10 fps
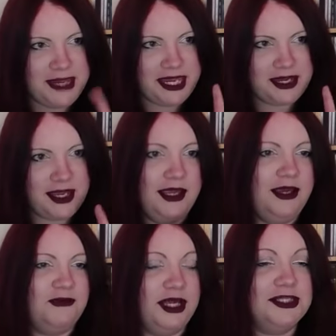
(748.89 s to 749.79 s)
Bing!
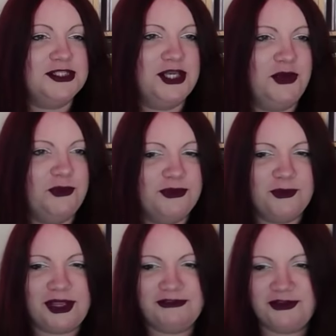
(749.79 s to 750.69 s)
Right, so
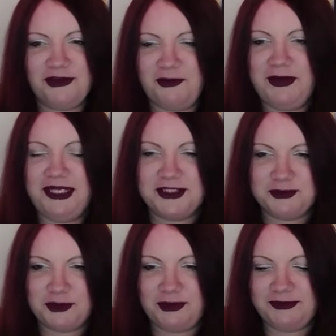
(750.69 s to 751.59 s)
we'll give her a minute.
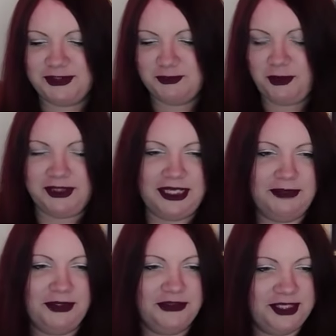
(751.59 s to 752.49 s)
She'll probably
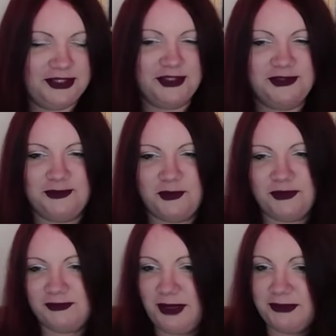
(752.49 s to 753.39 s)
hear me on the ether.
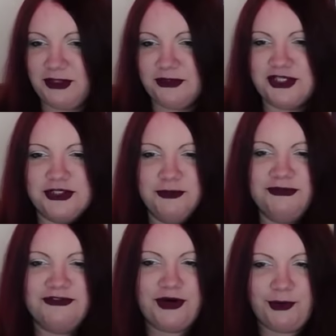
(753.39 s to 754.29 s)
Maybe not, she's
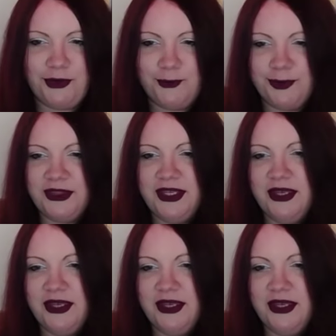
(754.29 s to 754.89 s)
not been very well.